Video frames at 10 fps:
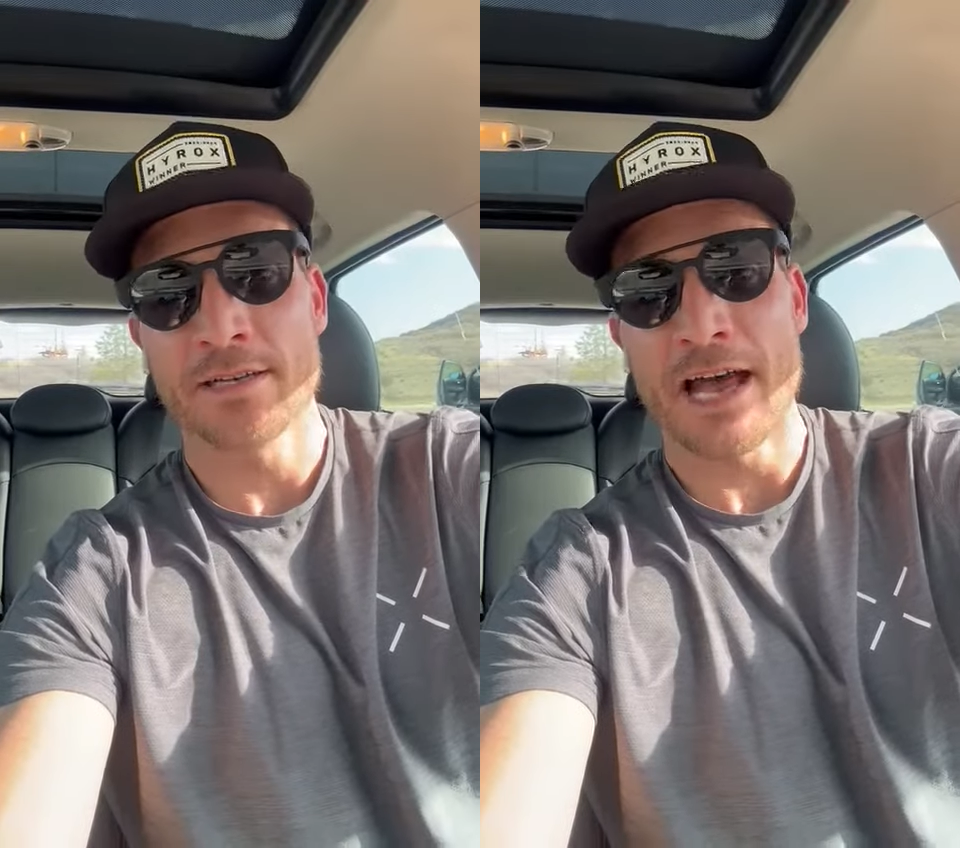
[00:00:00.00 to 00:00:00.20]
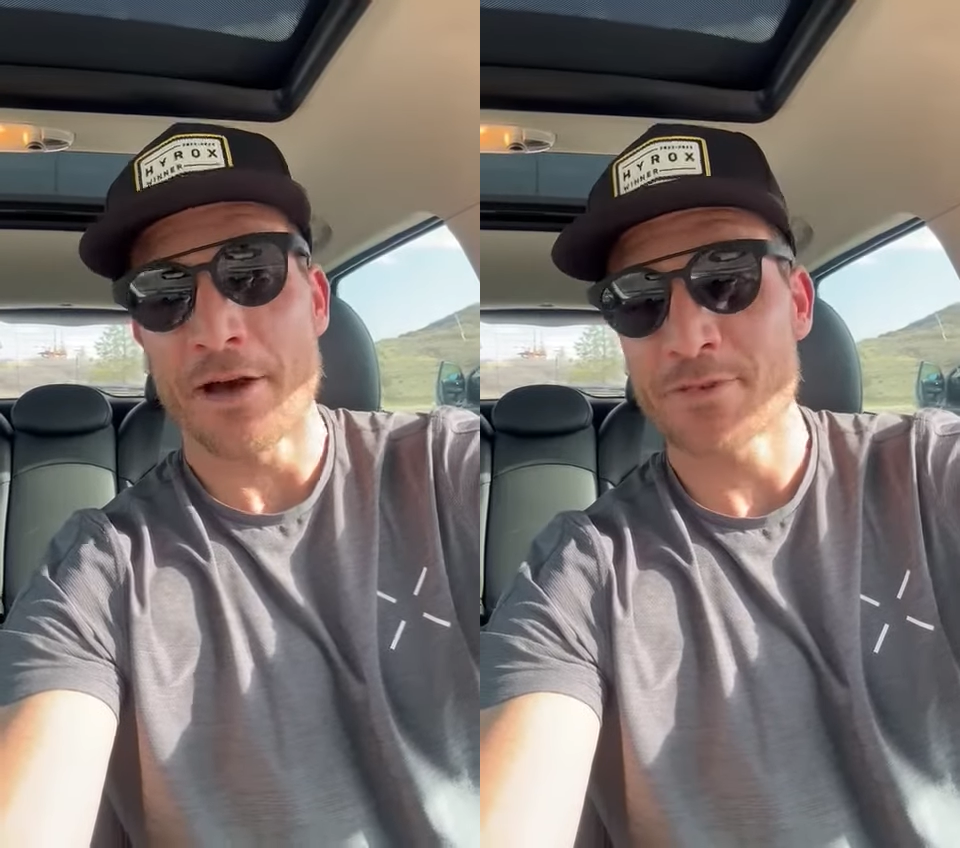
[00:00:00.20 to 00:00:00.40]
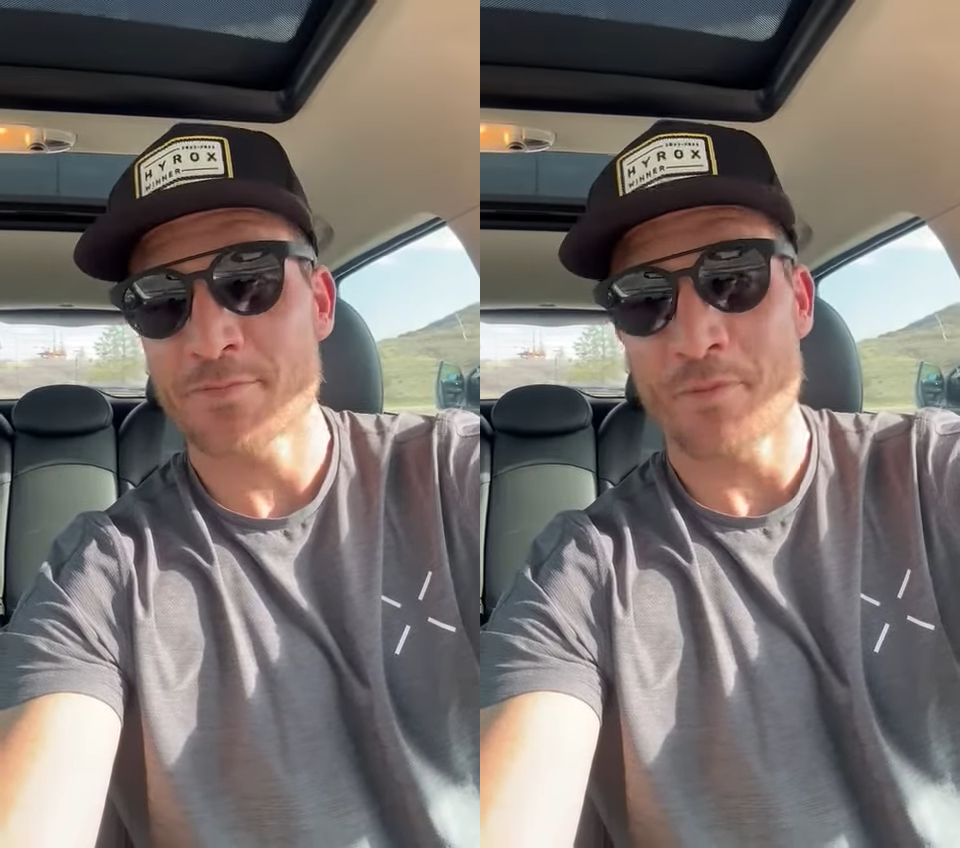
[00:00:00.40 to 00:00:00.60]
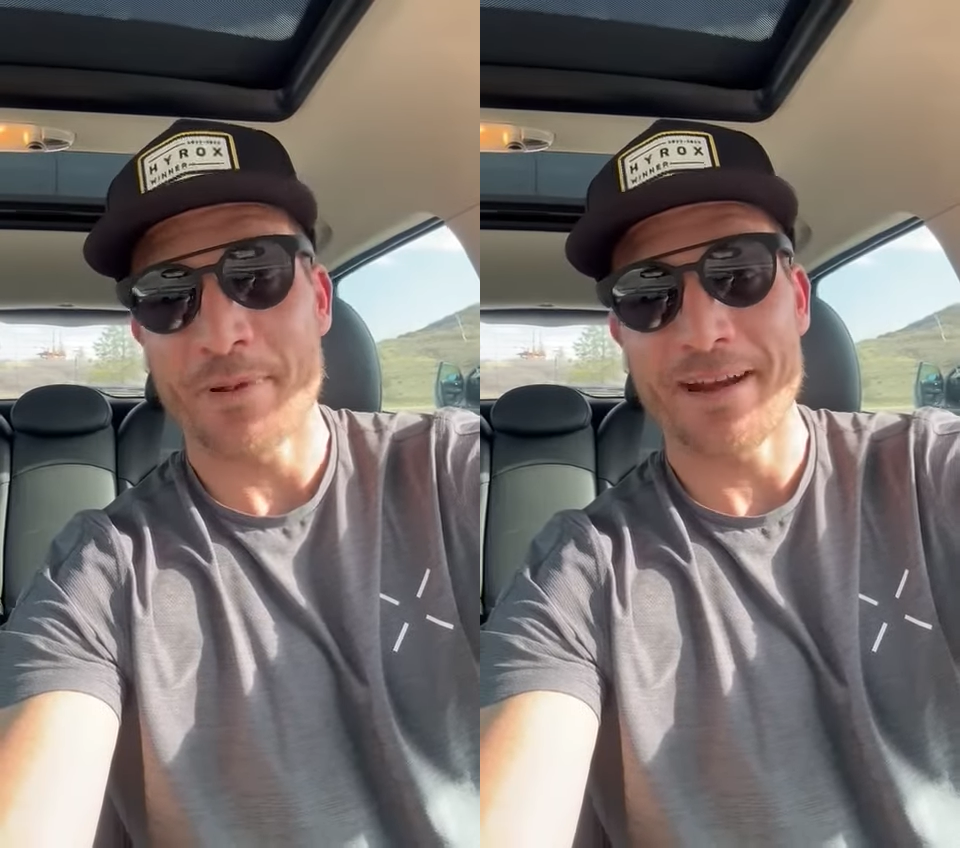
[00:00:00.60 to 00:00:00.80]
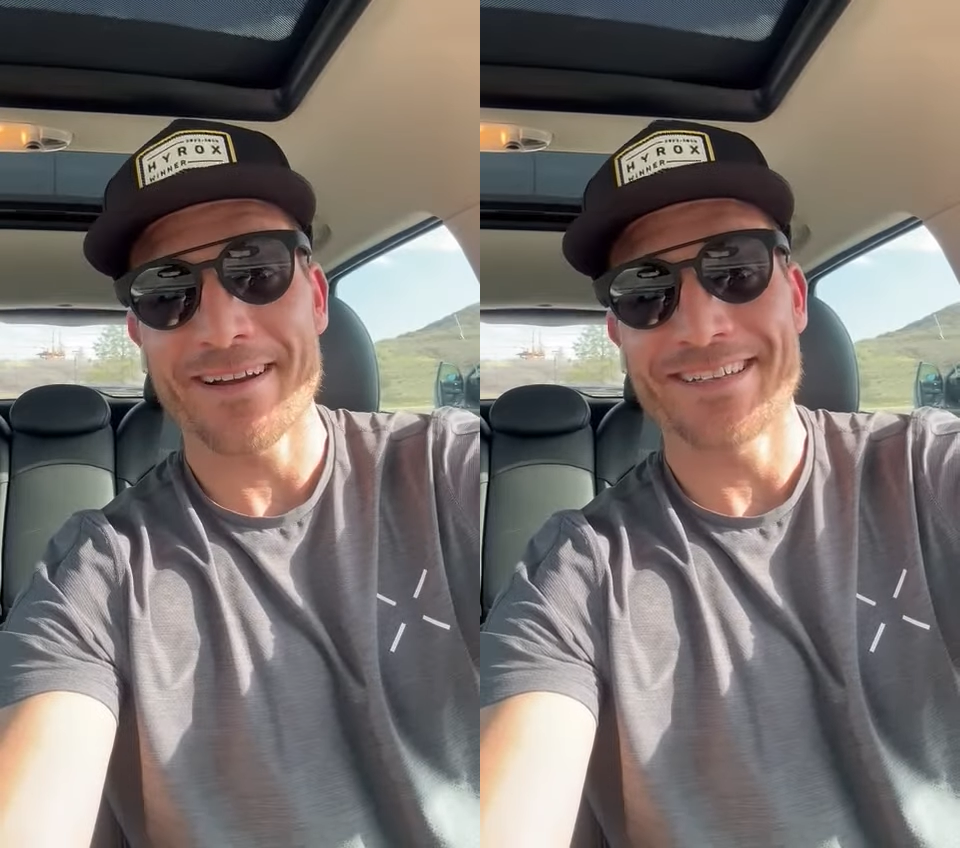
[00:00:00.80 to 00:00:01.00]
I was
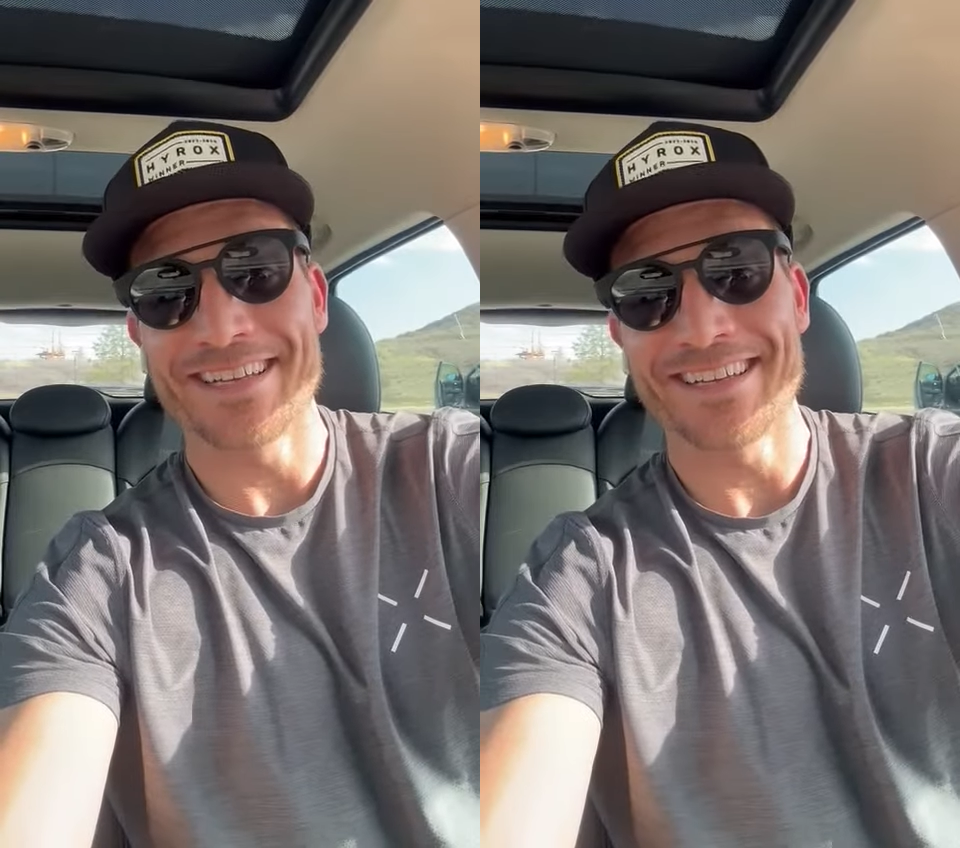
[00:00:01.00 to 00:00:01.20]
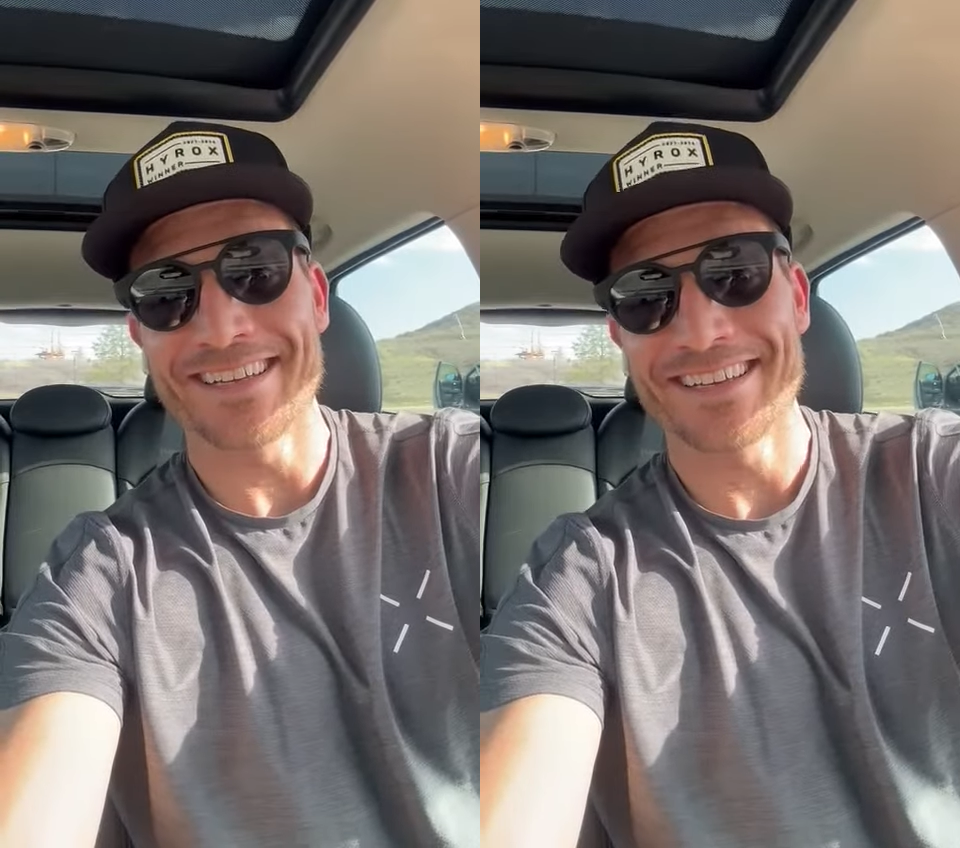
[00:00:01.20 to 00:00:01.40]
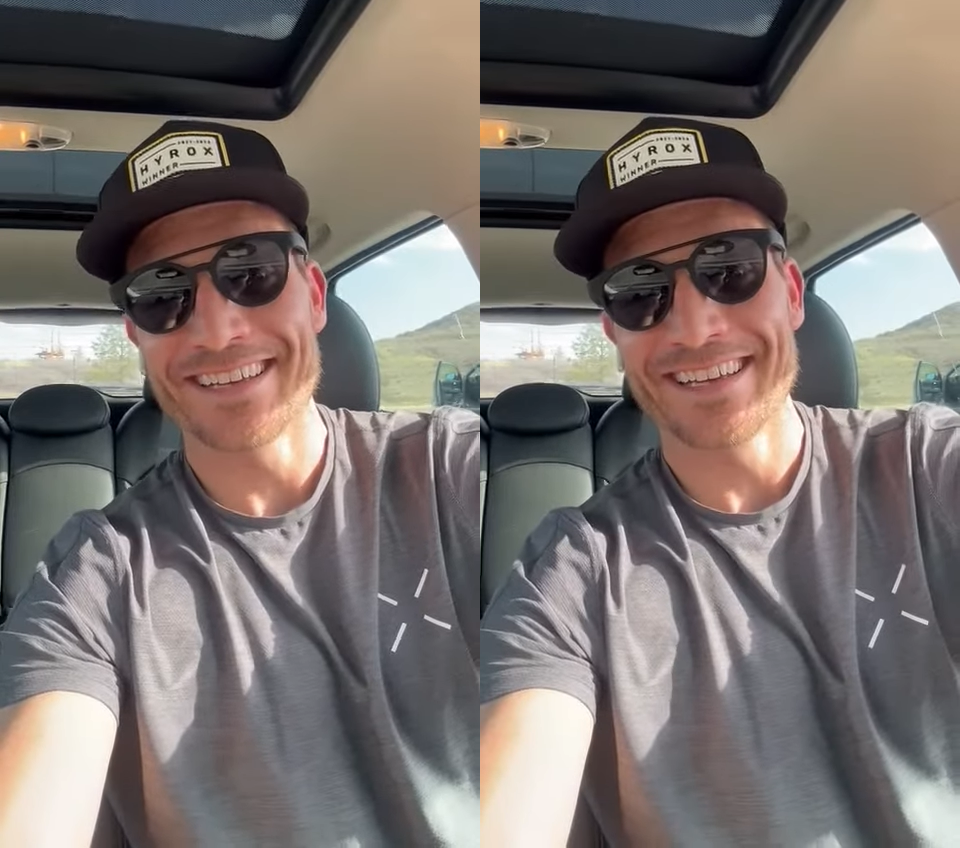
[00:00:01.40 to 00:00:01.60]
prepared to,